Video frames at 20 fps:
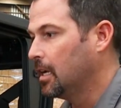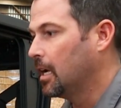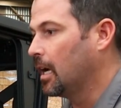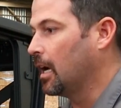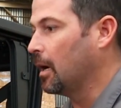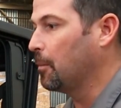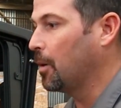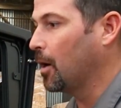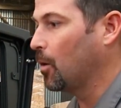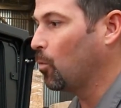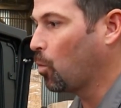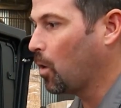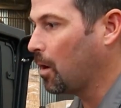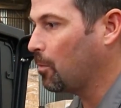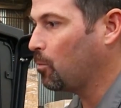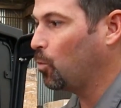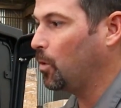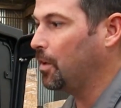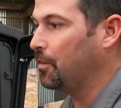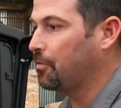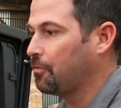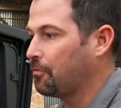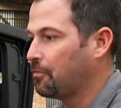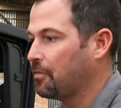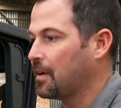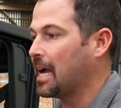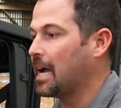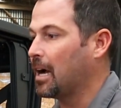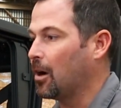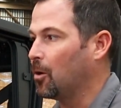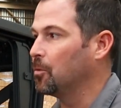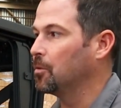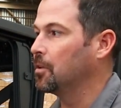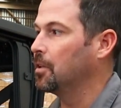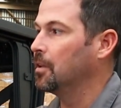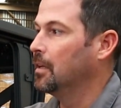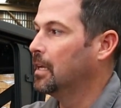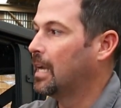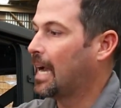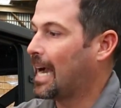but what we've
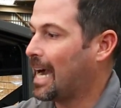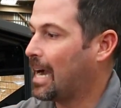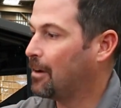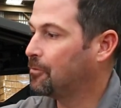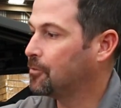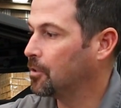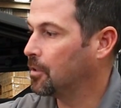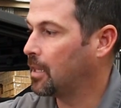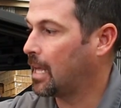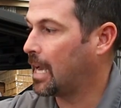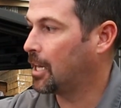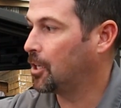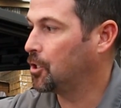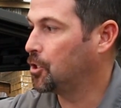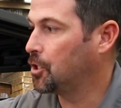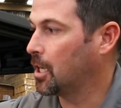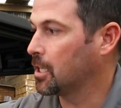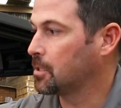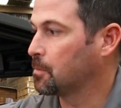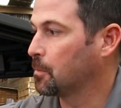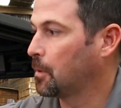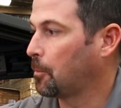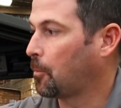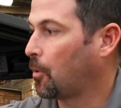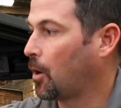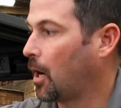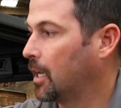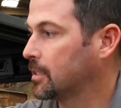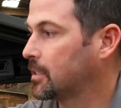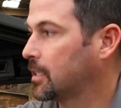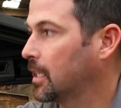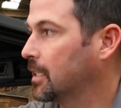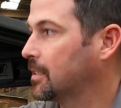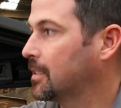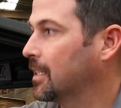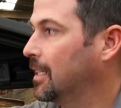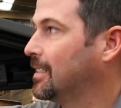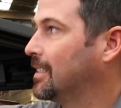found after that adjustment process